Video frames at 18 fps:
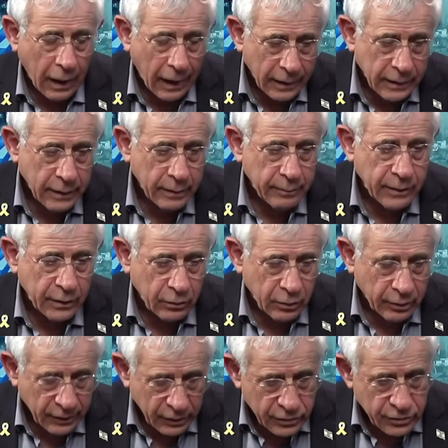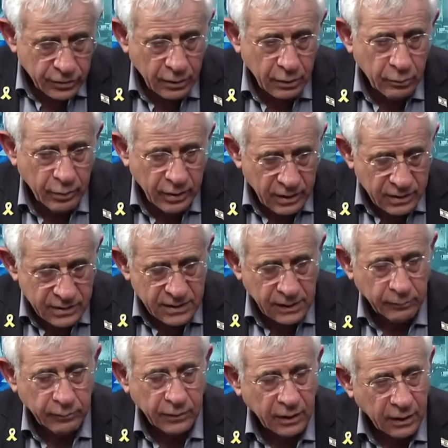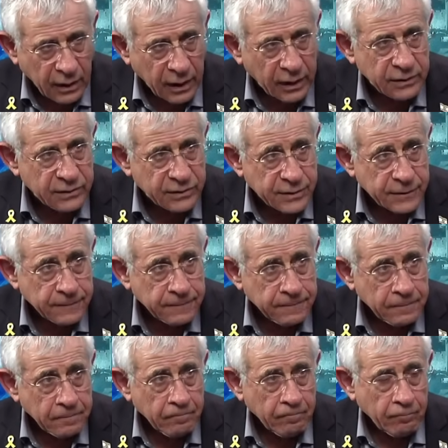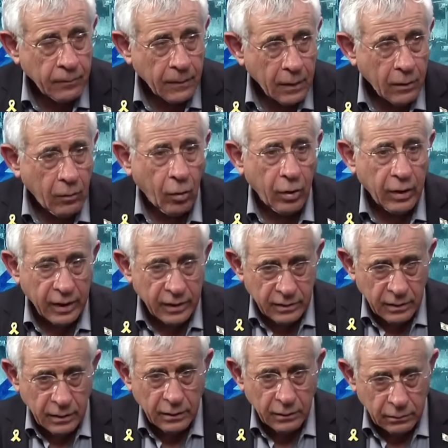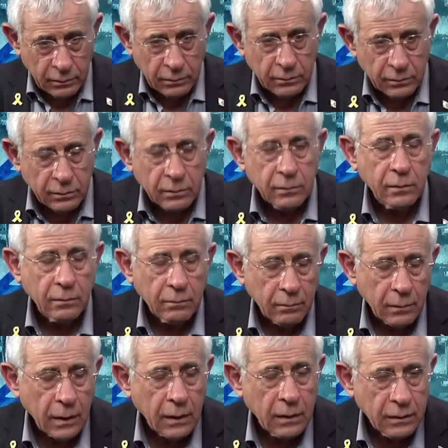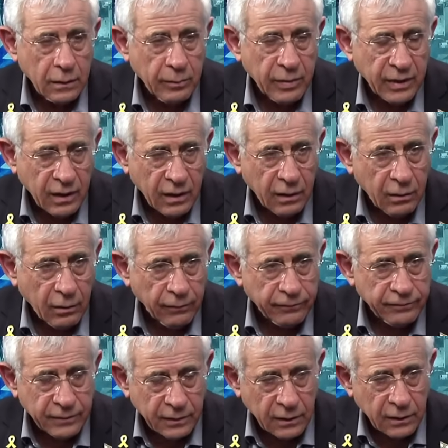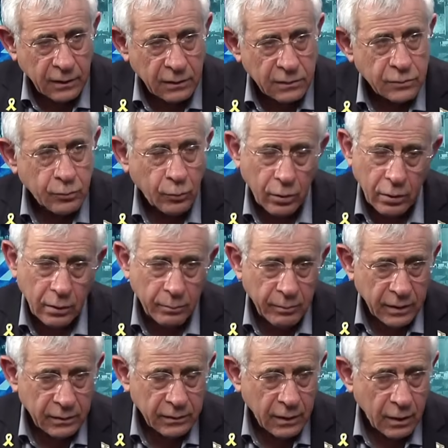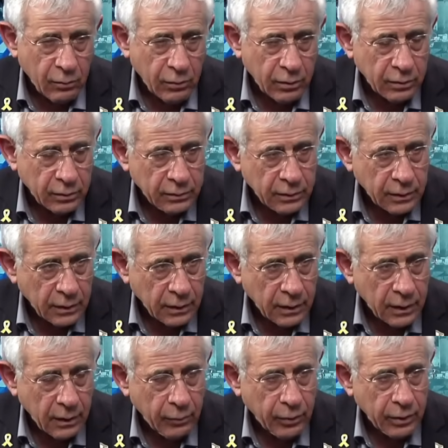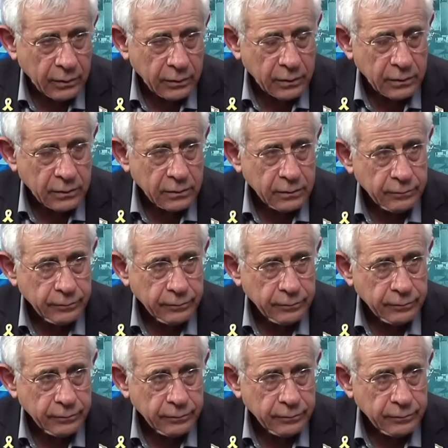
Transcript: I am in connection with some clans already in the beginning of this work, but I won't elaborate it.